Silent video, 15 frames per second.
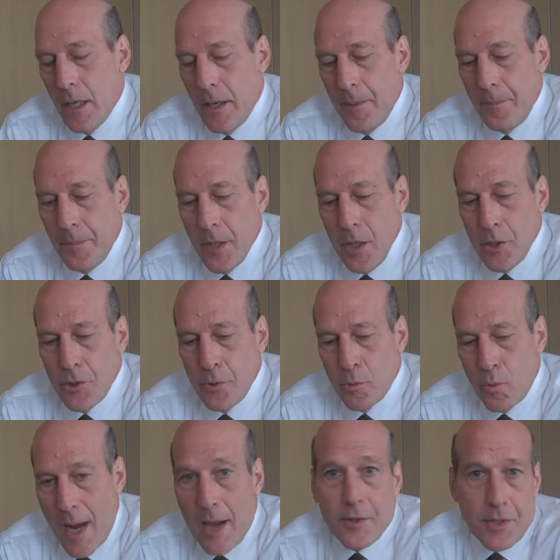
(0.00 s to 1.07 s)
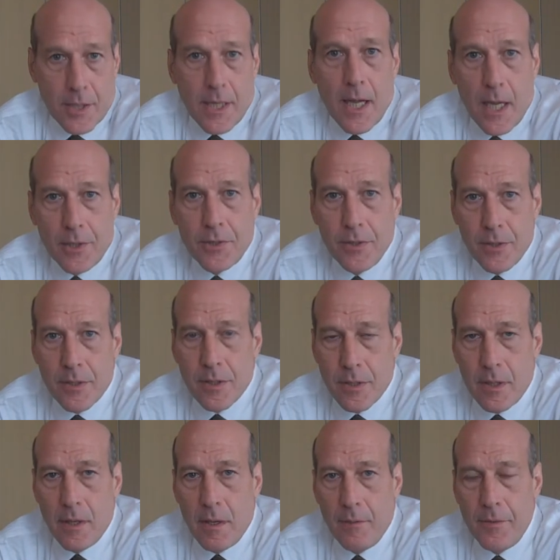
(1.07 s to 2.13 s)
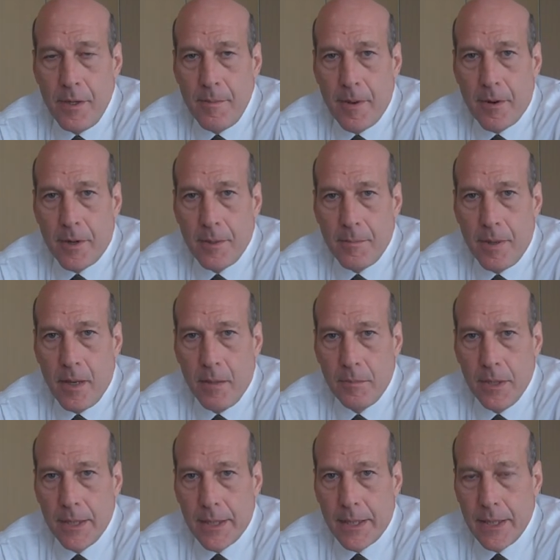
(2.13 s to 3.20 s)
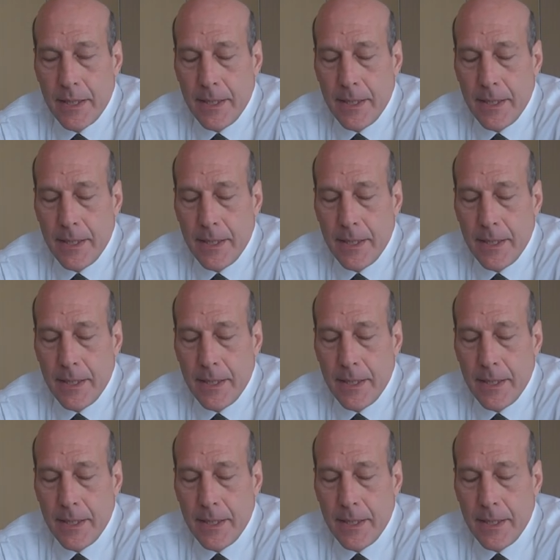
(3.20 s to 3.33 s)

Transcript: um, to arouse the conscience uh, of the American public.